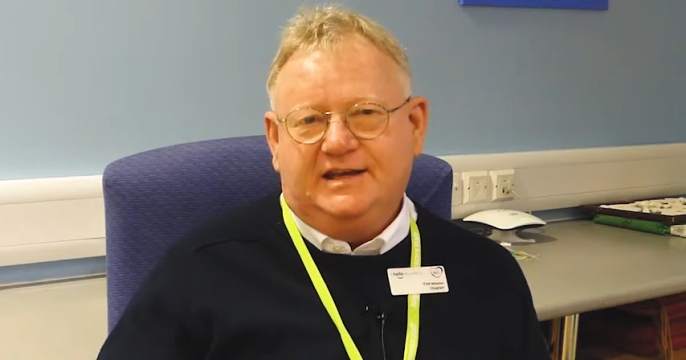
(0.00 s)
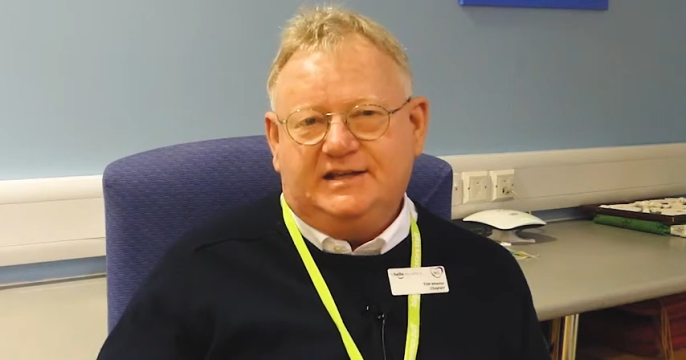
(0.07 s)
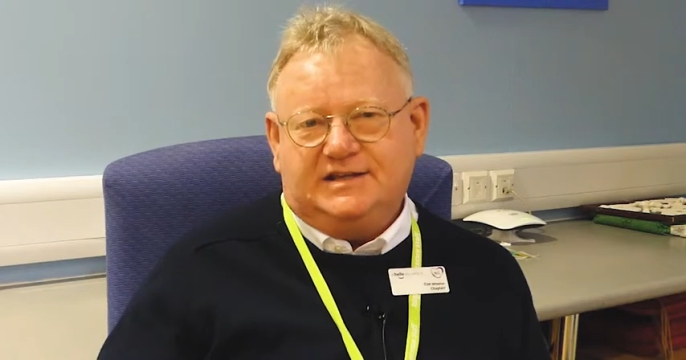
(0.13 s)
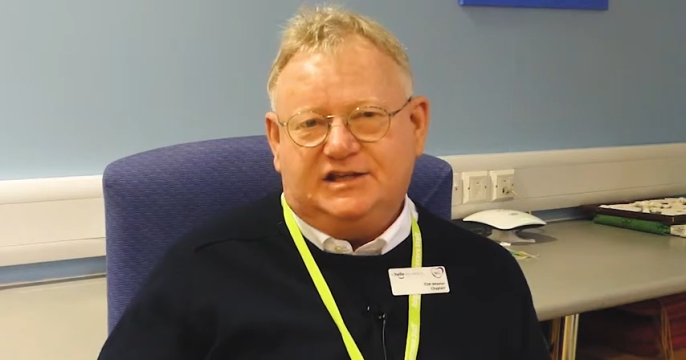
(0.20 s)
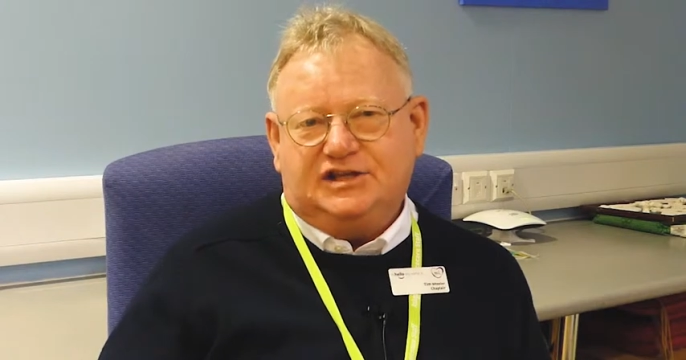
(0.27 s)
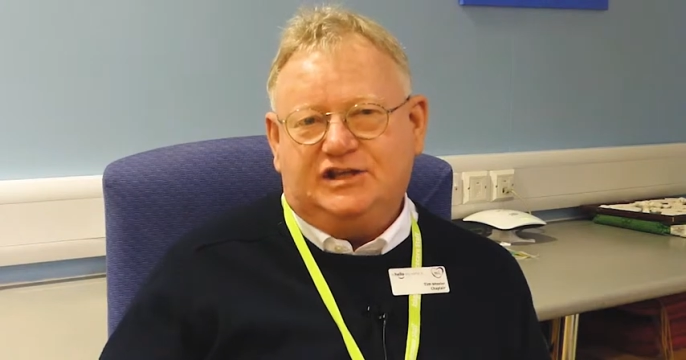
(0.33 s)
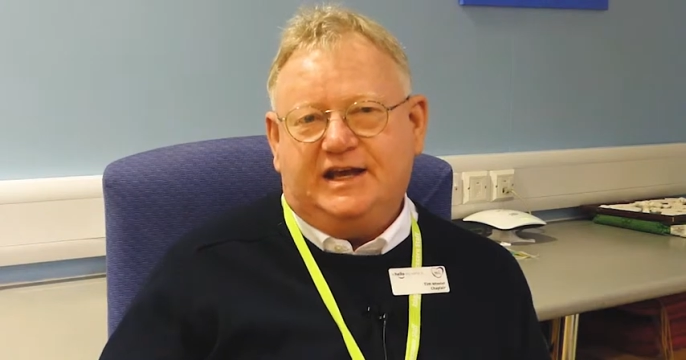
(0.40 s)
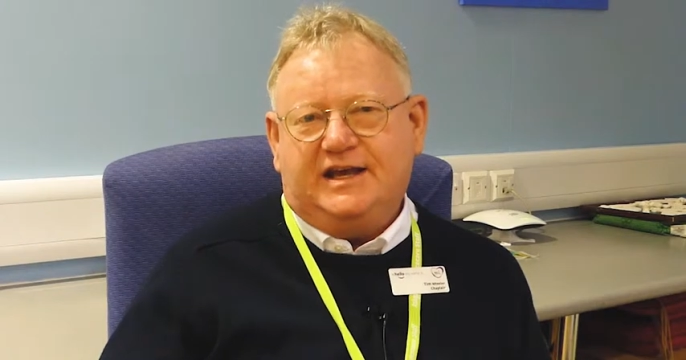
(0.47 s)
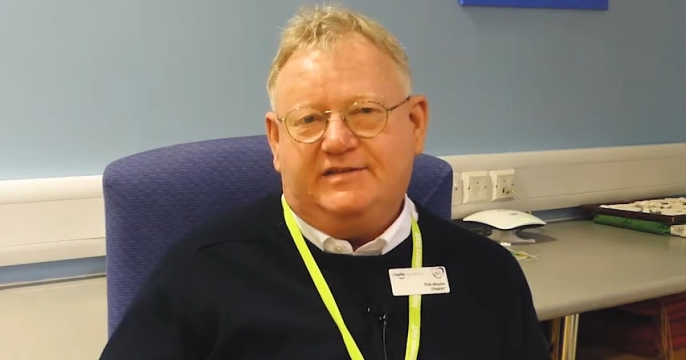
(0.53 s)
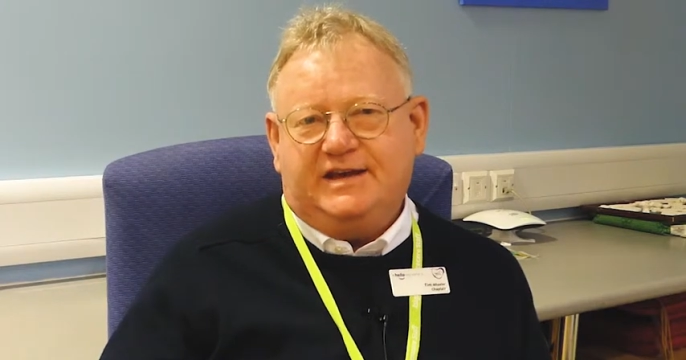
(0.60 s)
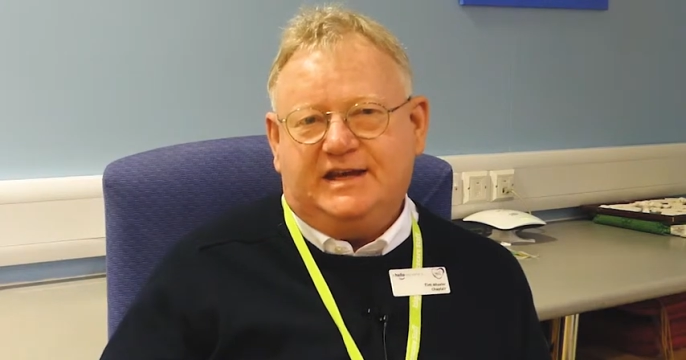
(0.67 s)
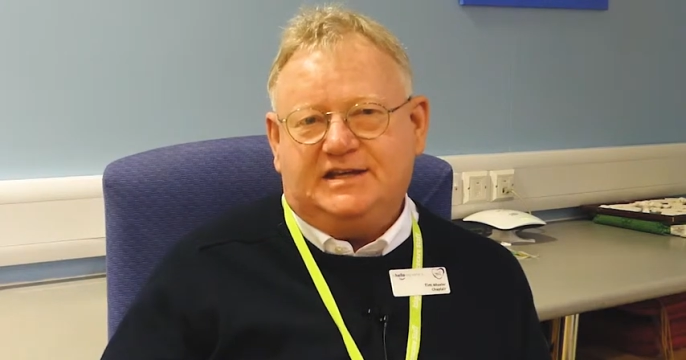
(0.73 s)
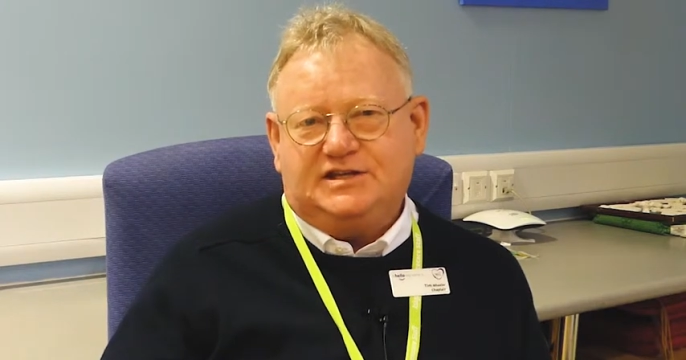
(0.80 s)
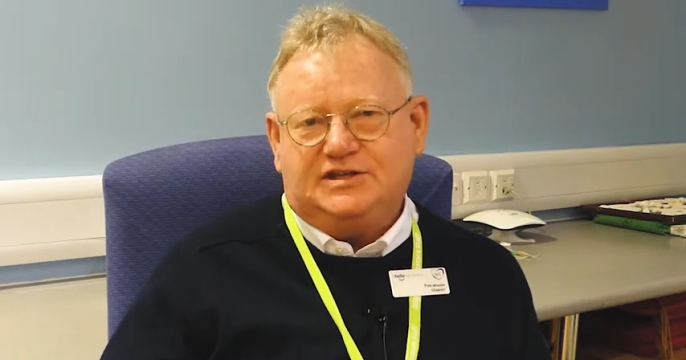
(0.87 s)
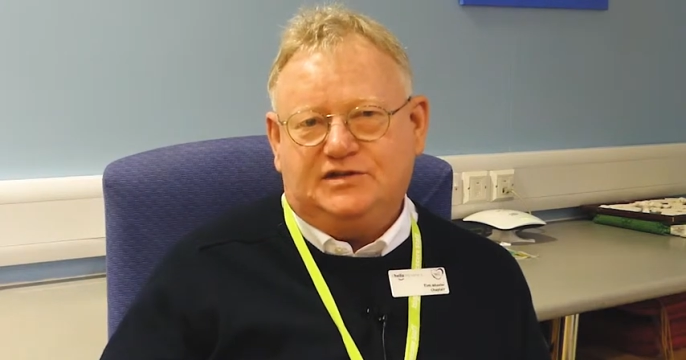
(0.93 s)
to share
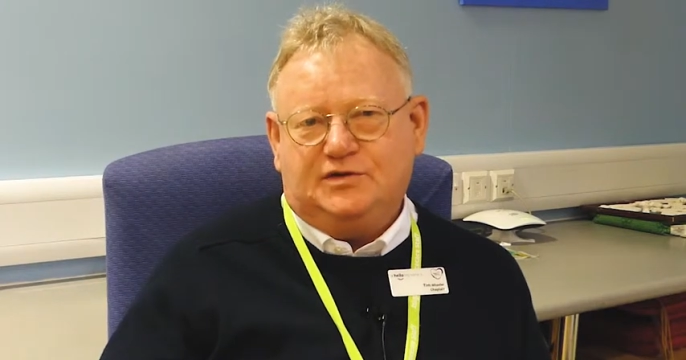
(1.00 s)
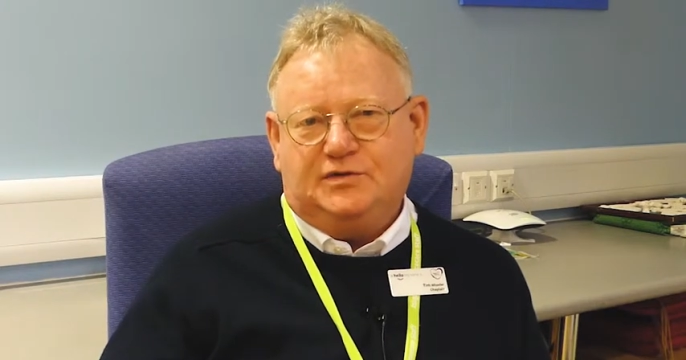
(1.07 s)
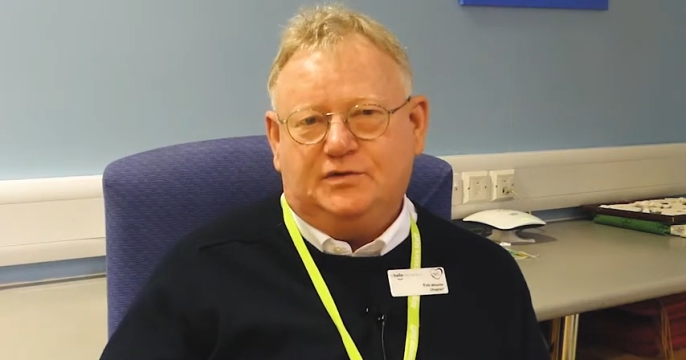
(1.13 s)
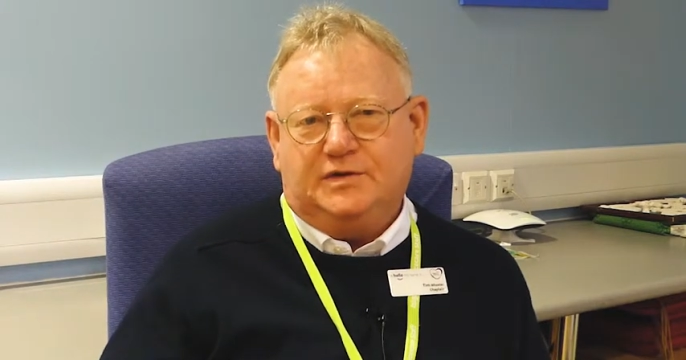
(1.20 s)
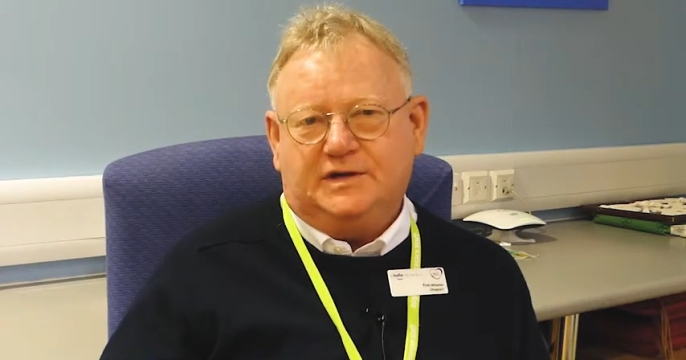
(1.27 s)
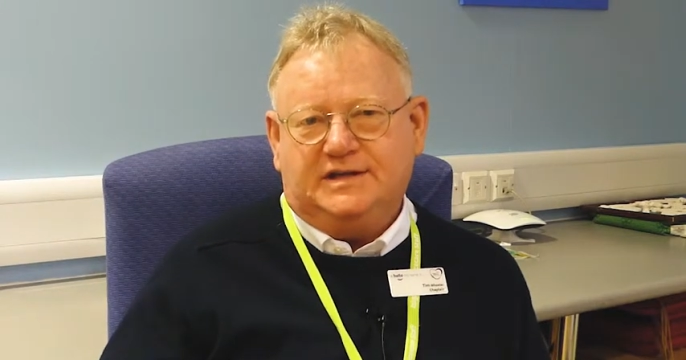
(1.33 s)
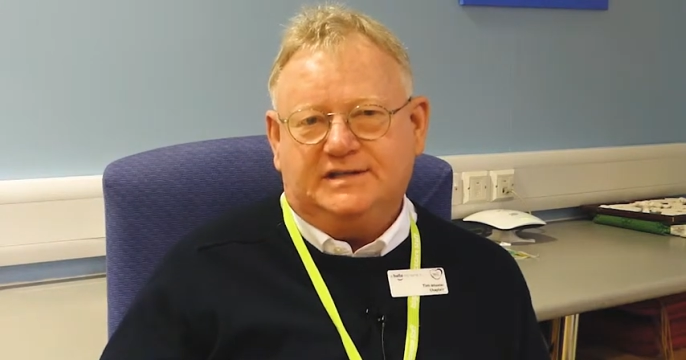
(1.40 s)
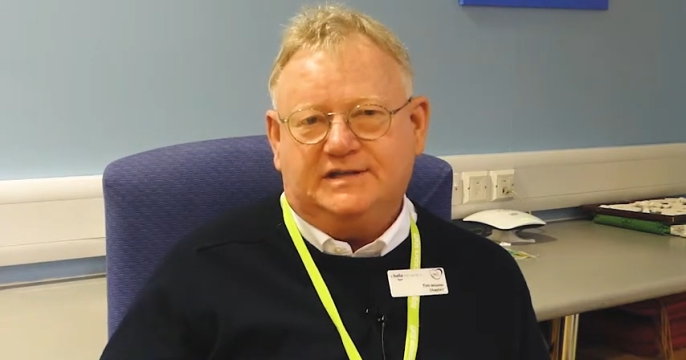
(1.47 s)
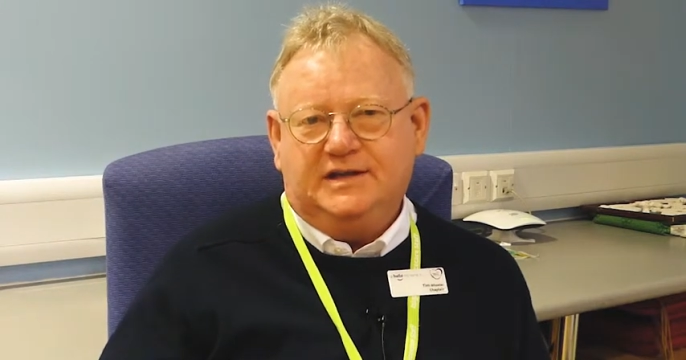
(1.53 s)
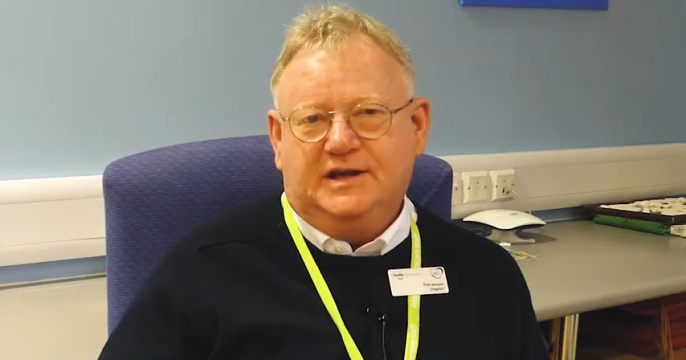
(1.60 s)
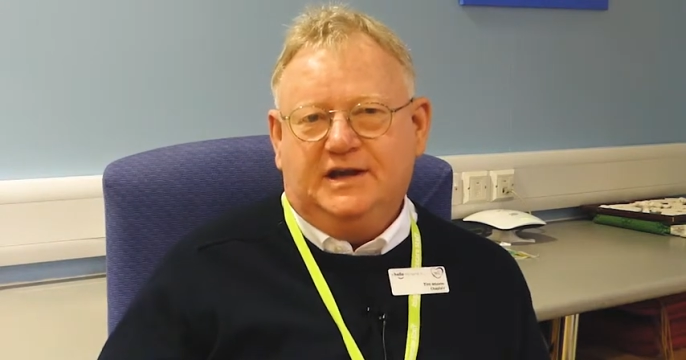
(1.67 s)
their stories